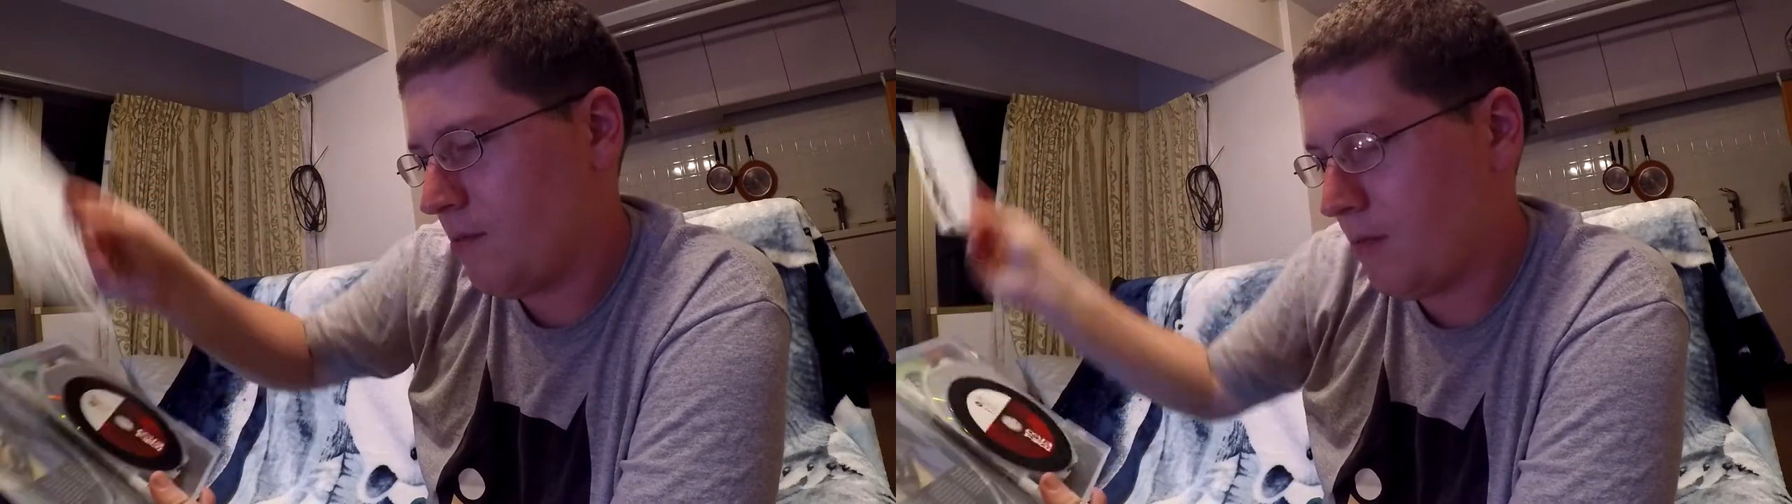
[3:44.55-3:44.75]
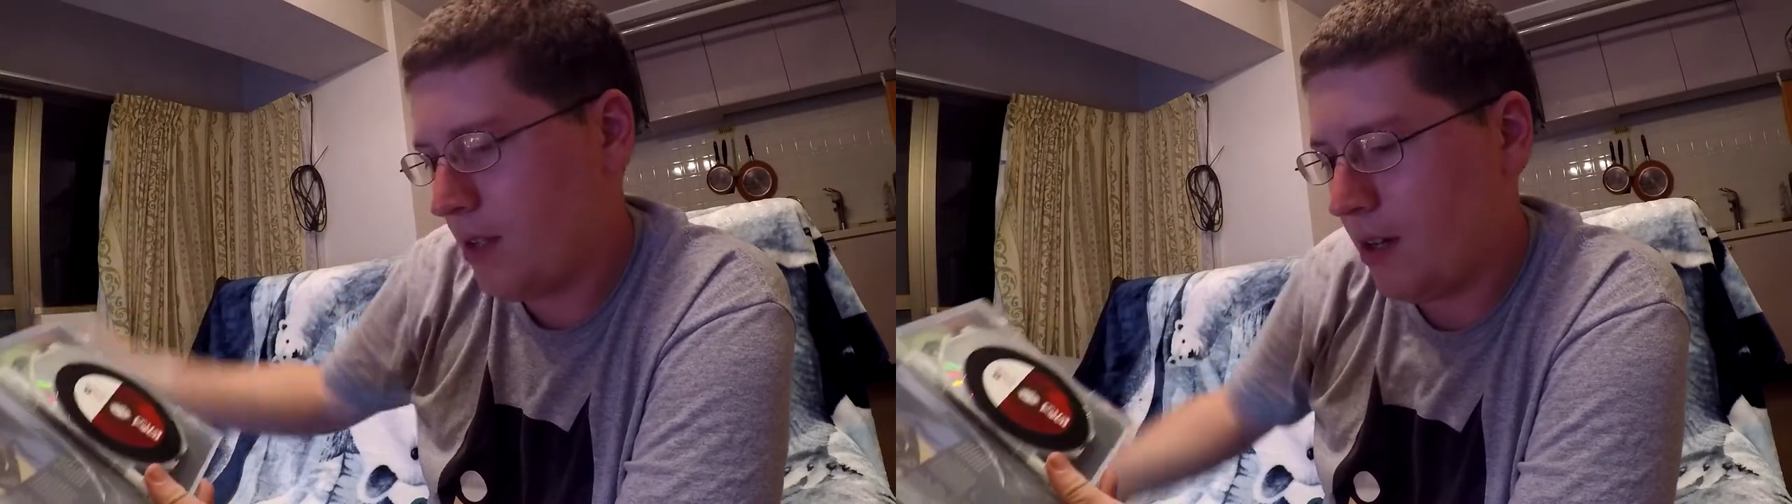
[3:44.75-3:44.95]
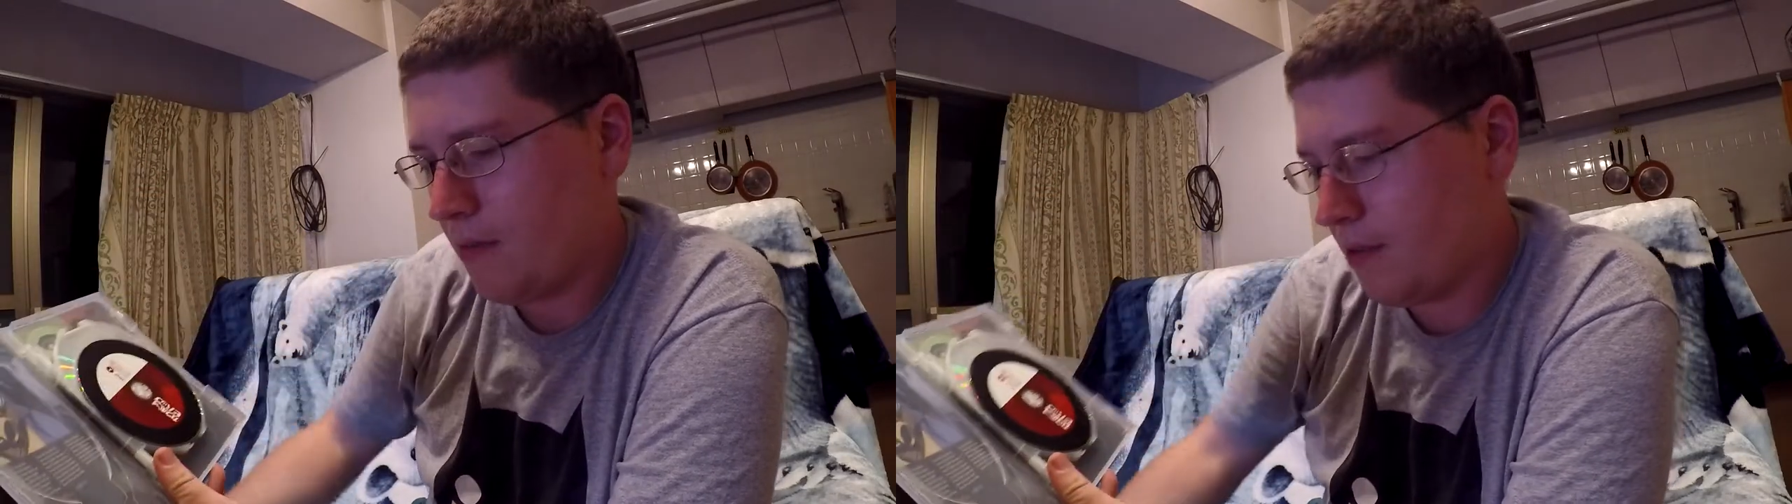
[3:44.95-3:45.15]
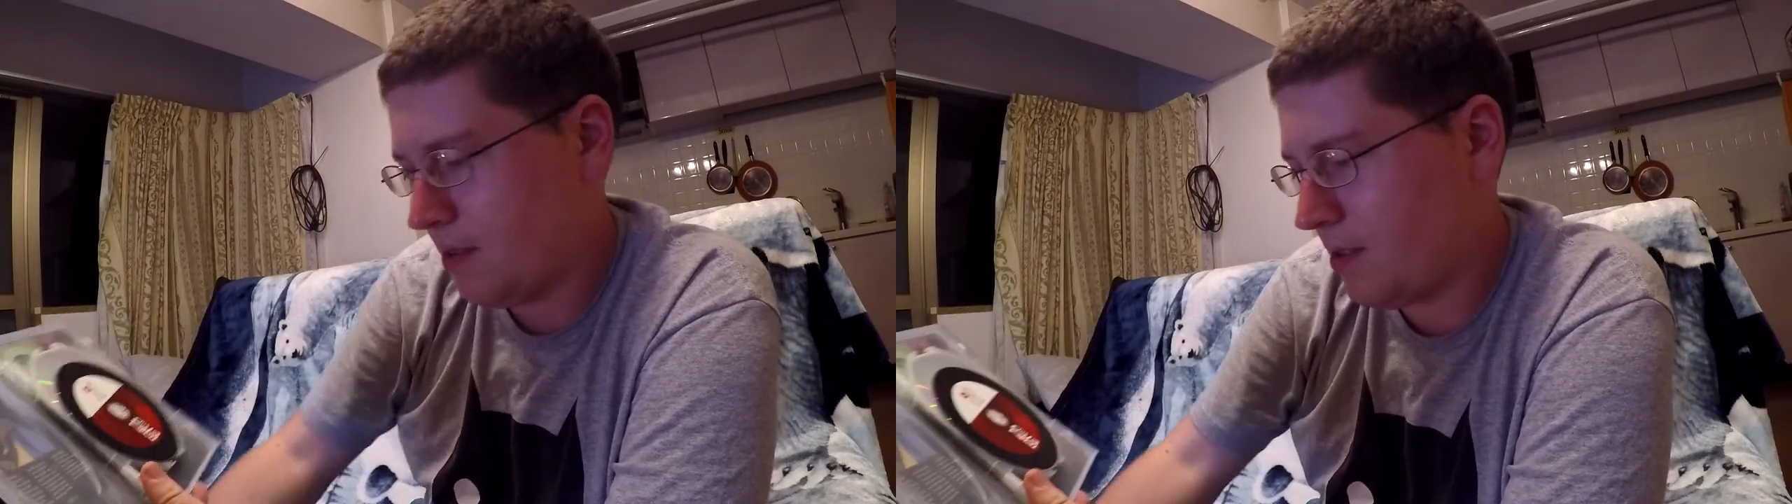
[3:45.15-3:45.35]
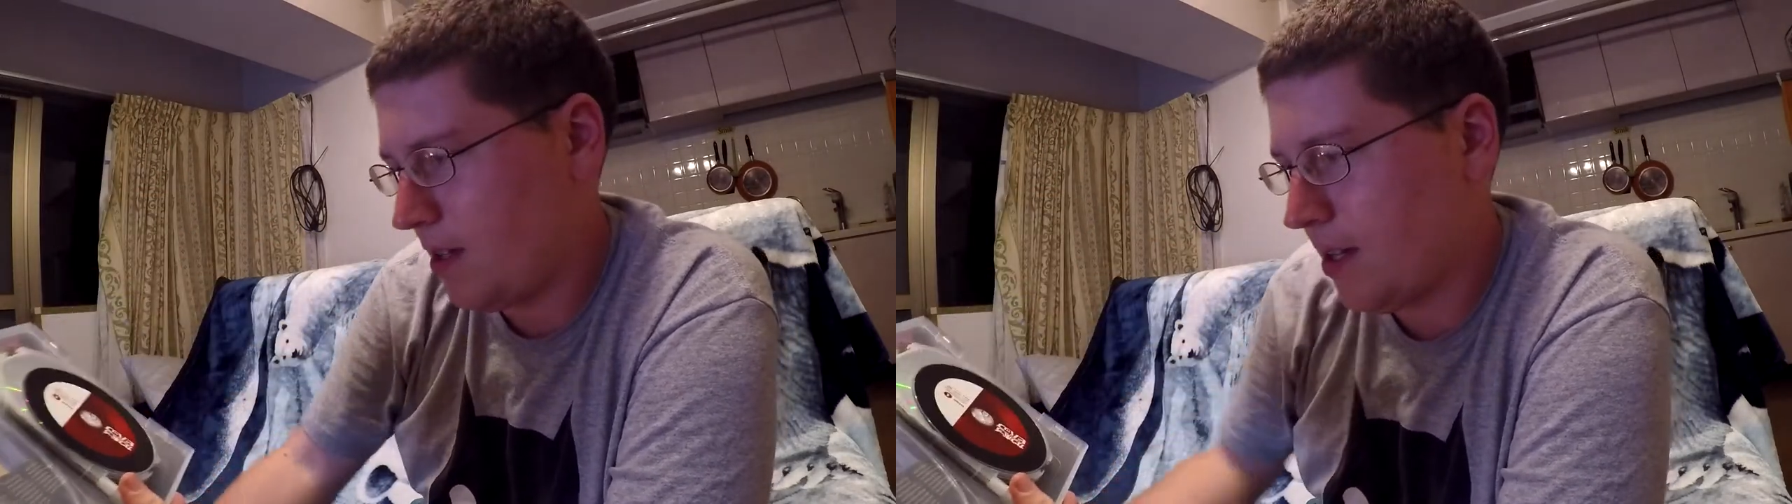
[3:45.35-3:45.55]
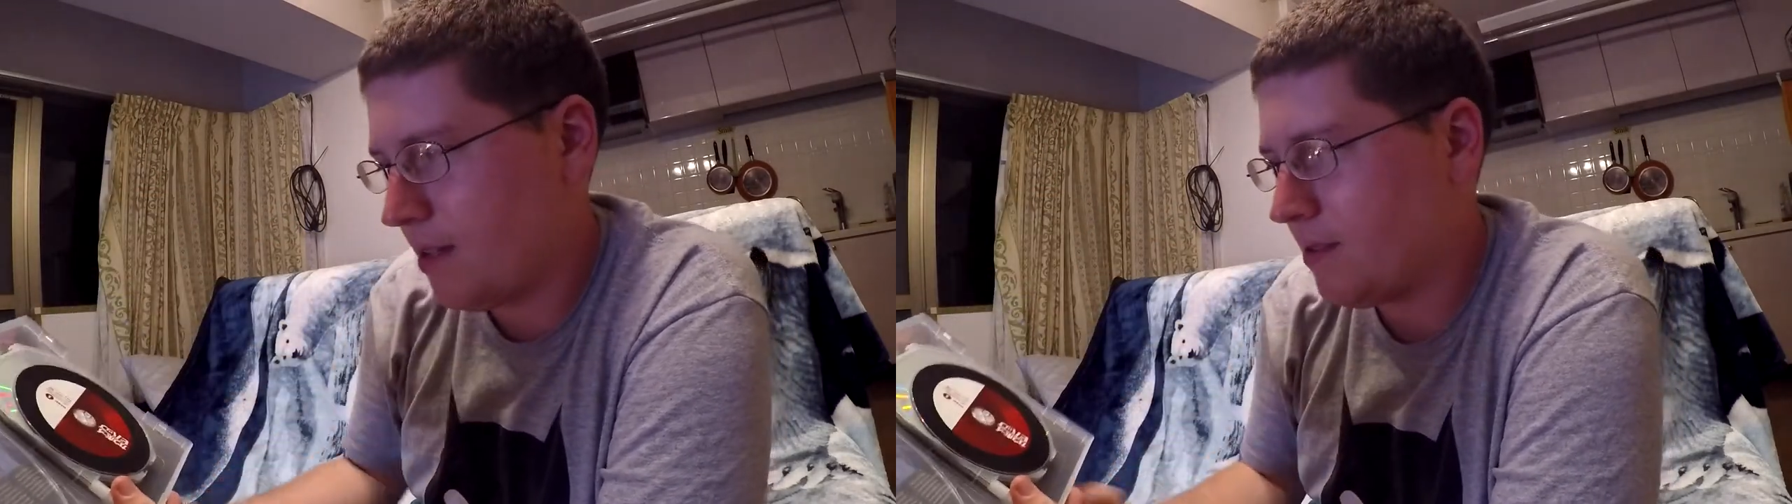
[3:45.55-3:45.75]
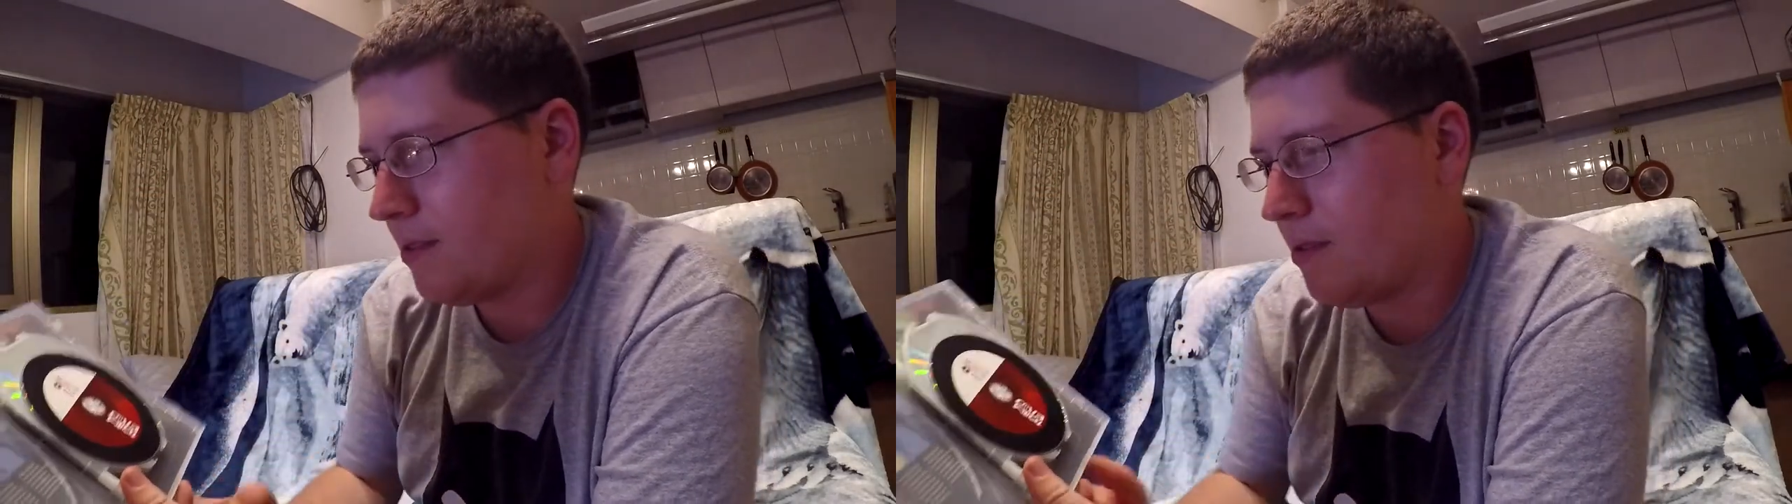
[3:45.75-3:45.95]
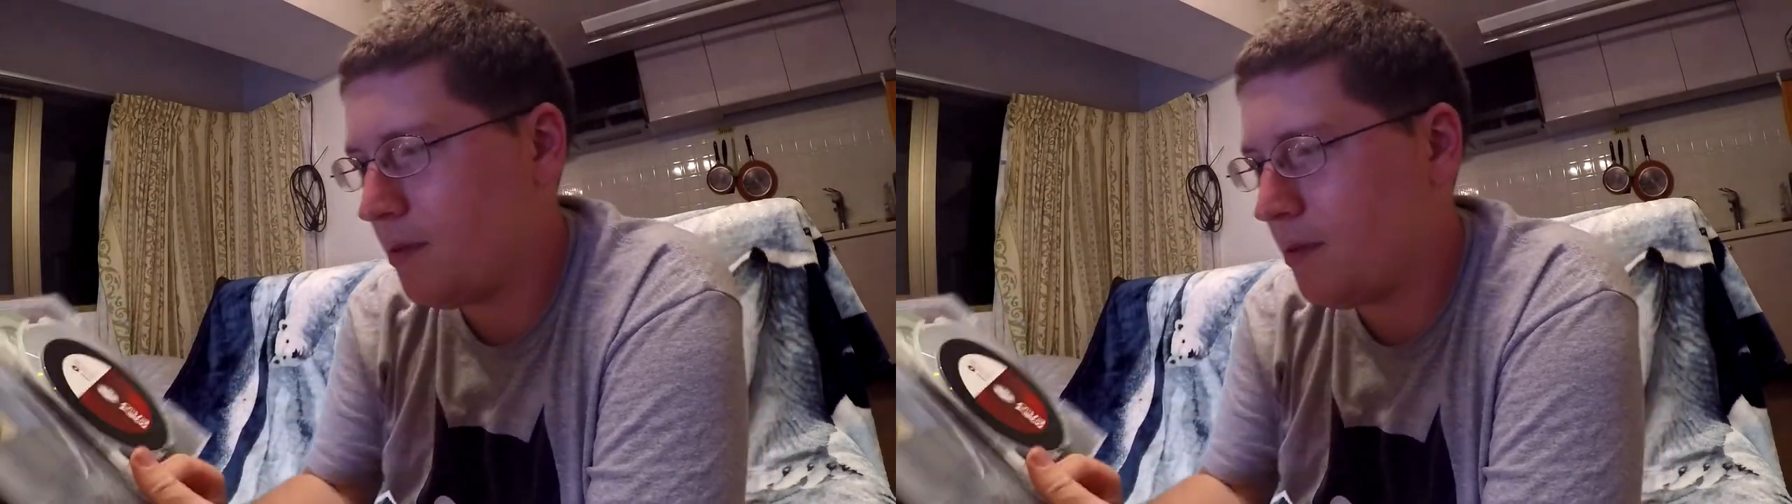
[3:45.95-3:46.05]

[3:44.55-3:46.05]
Put that off to the side. It's